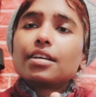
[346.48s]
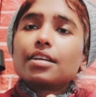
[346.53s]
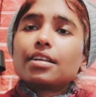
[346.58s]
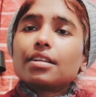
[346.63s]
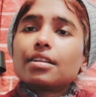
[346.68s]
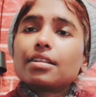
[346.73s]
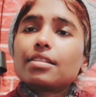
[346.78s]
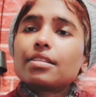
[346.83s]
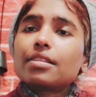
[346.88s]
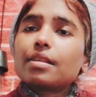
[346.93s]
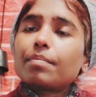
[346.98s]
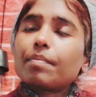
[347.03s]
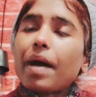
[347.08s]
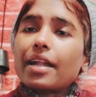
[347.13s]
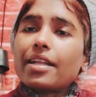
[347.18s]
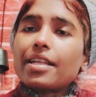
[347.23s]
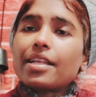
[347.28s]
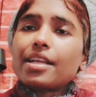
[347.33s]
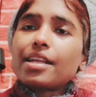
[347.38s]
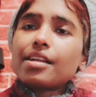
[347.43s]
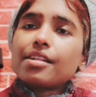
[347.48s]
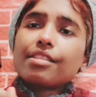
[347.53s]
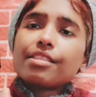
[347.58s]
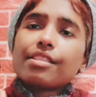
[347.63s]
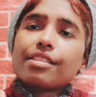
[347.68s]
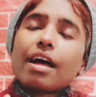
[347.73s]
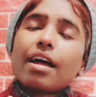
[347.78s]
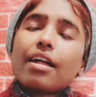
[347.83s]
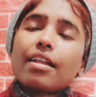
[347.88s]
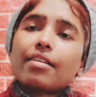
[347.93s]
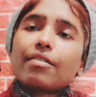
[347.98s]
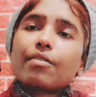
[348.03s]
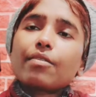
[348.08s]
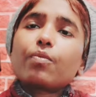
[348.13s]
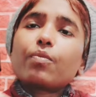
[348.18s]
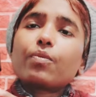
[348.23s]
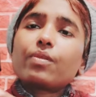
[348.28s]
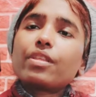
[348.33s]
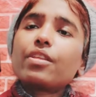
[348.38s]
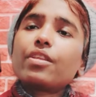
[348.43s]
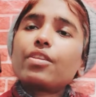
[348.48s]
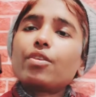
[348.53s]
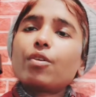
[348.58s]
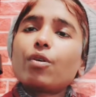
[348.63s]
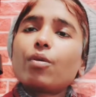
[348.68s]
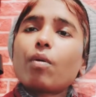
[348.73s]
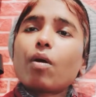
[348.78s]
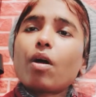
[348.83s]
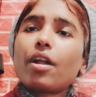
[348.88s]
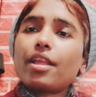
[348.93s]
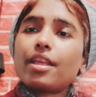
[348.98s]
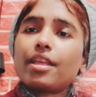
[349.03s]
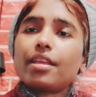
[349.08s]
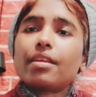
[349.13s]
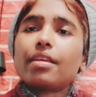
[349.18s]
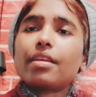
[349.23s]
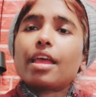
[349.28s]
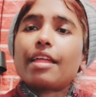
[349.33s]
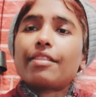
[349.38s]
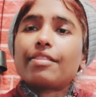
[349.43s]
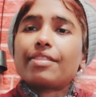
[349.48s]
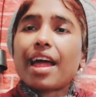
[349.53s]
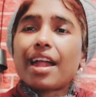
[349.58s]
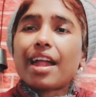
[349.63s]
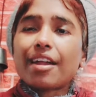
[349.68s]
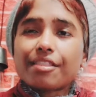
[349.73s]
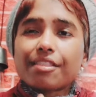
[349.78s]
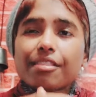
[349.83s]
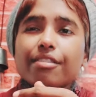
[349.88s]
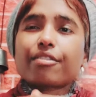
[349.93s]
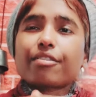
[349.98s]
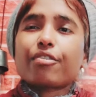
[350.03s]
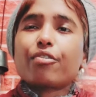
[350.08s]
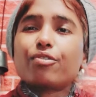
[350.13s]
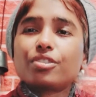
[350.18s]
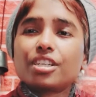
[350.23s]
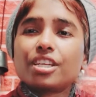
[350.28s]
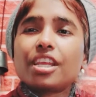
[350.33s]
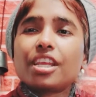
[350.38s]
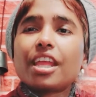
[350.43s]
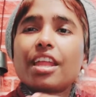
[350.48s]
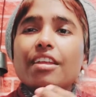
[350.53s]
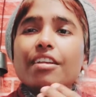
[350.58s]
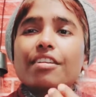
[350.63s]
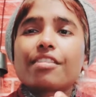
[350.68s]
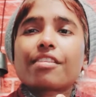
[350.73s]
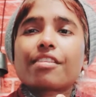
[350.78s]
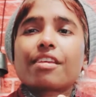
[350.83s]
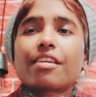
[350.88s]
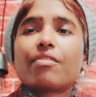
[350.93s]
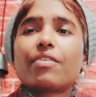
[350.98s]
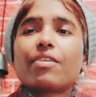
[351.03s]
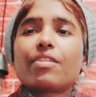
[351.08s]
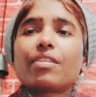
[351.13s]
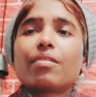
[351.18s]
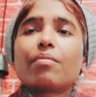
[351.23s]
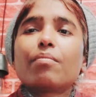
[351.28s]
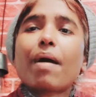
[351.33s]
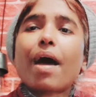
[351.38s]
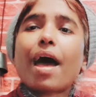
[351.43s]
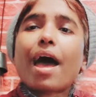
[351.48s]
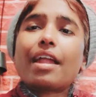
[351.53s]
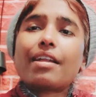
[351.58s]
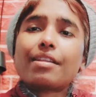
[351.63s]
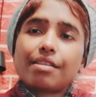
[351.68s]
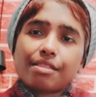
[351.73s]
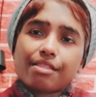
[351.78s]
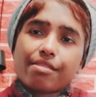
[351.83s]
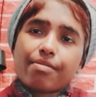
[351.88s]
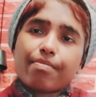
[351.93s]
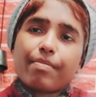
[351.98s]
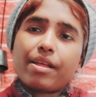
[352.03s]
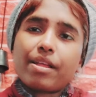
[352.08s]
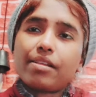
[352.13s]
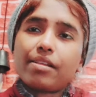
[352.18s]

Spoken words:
the particles are within your body and that's rotting and it's giving the bad smell.